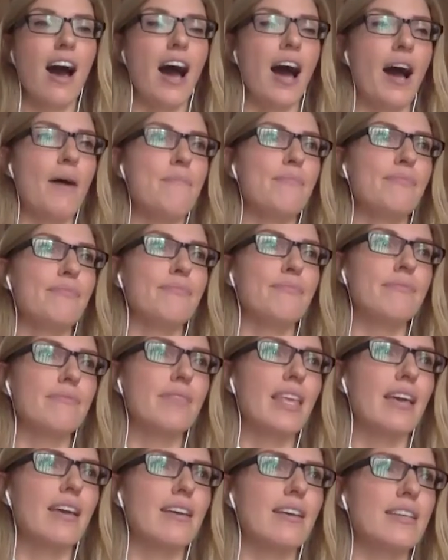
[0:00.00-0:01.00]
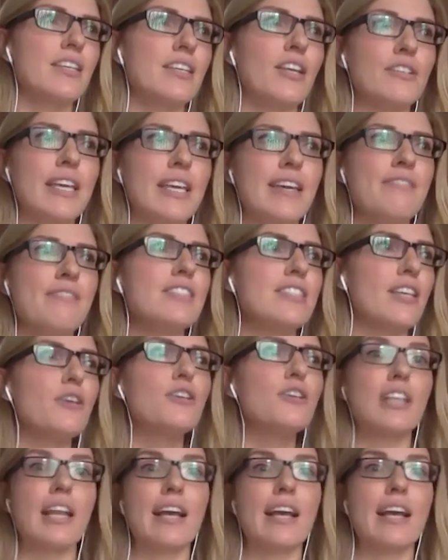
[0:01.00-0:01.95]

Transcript: um, you know, even social